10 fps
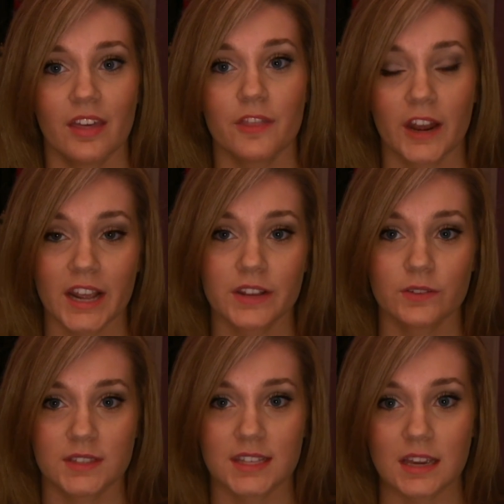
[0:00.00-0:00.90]
Then I
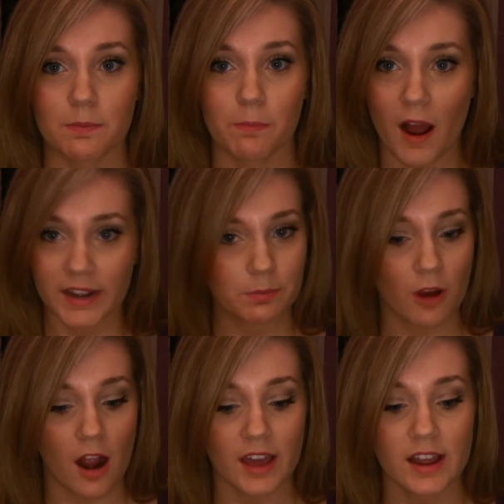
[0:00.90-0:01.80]
use the body
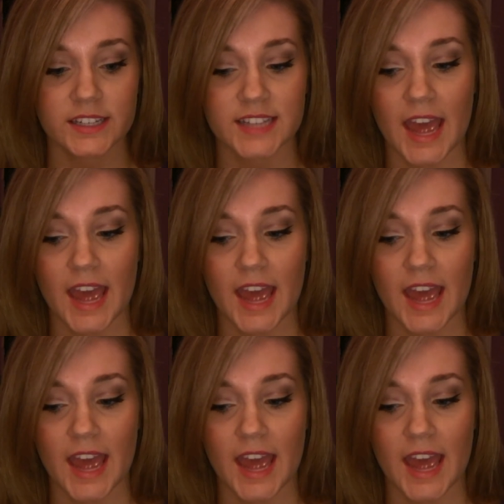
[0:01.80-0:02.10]
product,